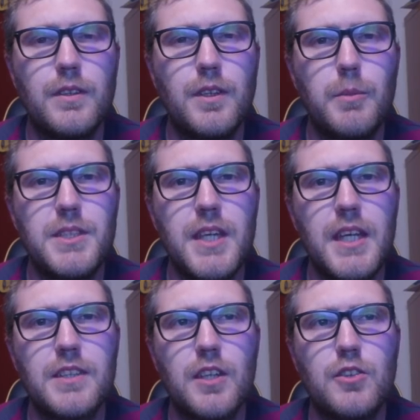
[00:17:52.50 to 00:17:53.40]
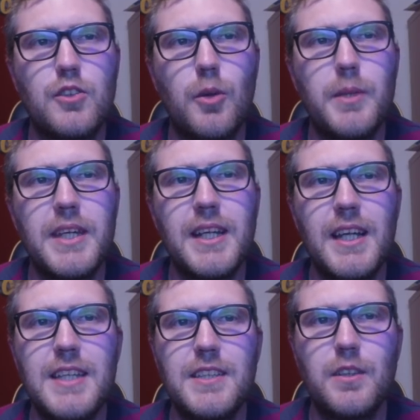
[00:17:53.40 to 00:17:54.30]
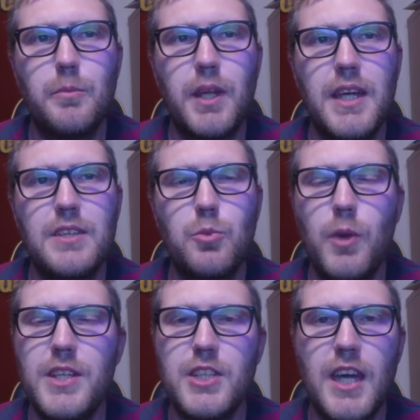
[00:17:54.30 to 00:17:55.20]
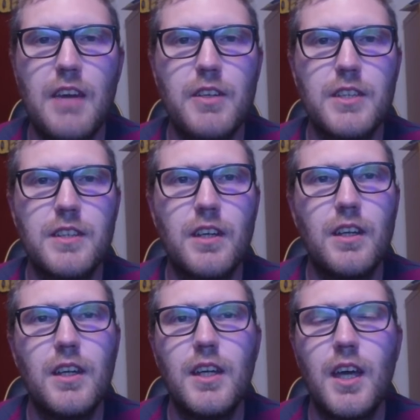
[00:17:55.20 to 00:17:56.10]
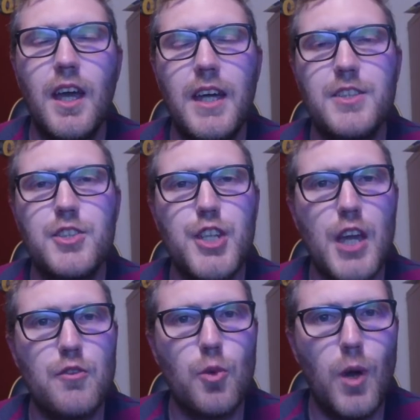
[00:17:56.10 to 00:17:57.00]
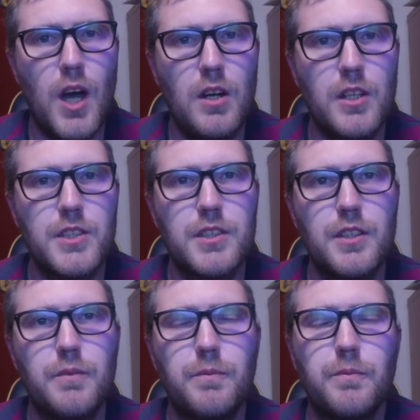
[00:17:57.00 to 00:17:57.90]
Number 6, Dominic Gleeson plays which character? It's General Hux.